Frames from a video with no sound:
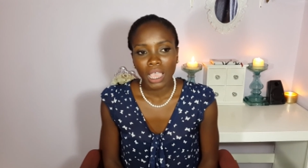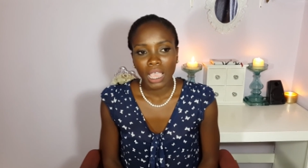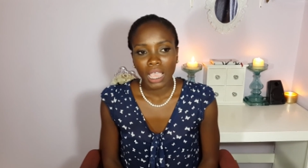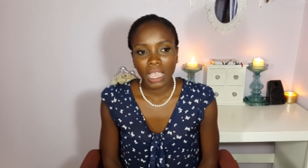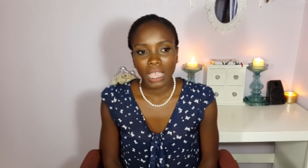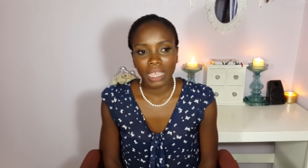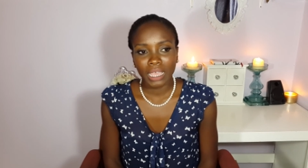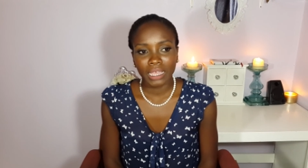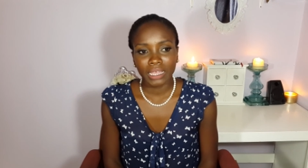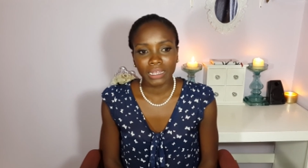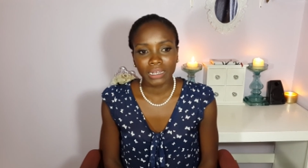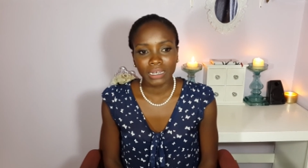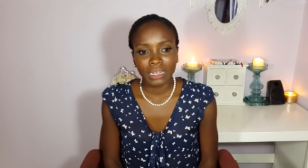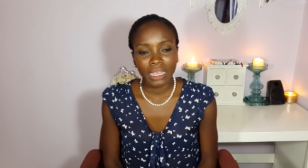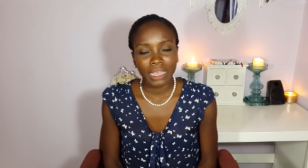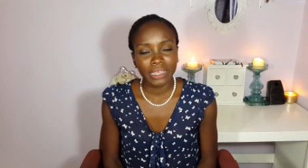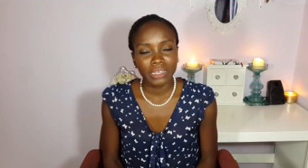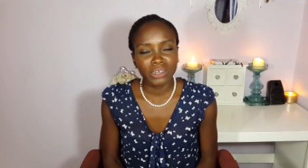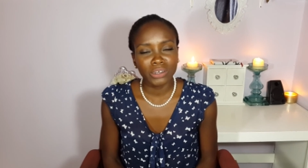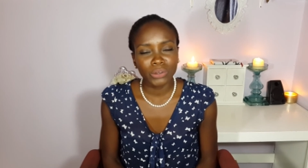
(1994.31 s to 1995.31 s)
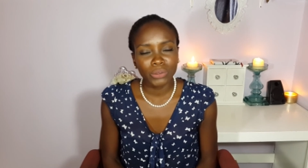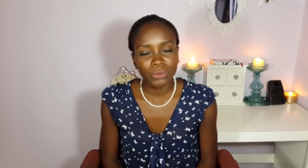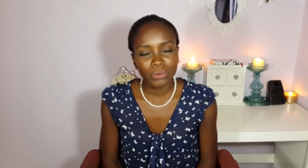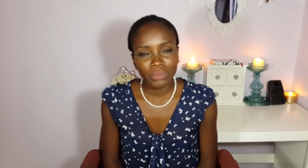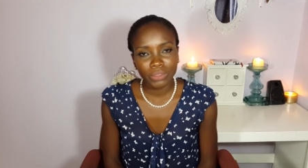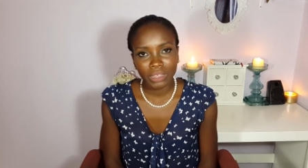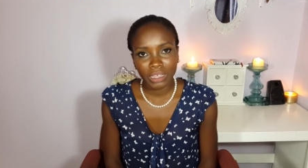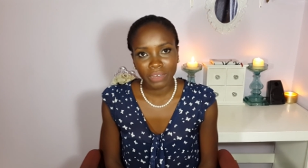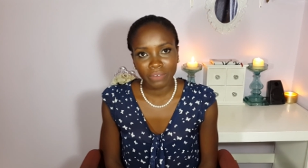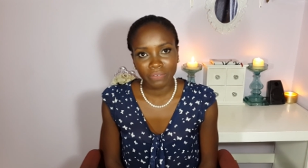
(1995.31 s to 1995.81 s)
And I know
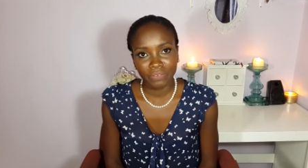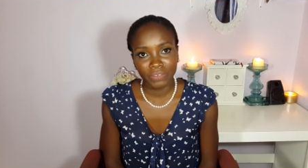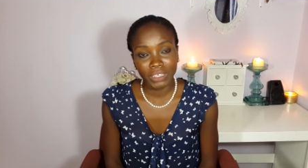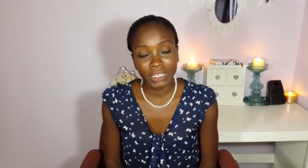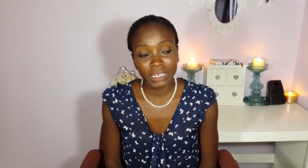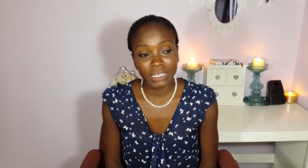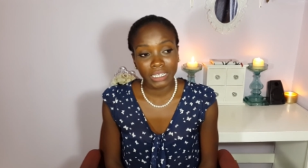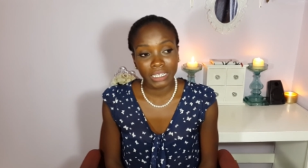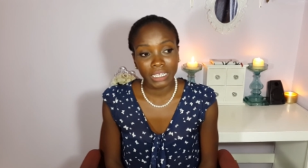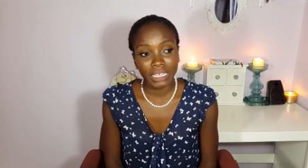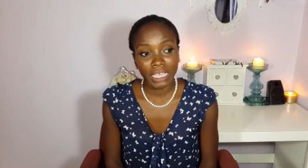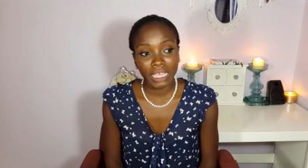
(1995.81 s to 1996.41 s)
that feeling,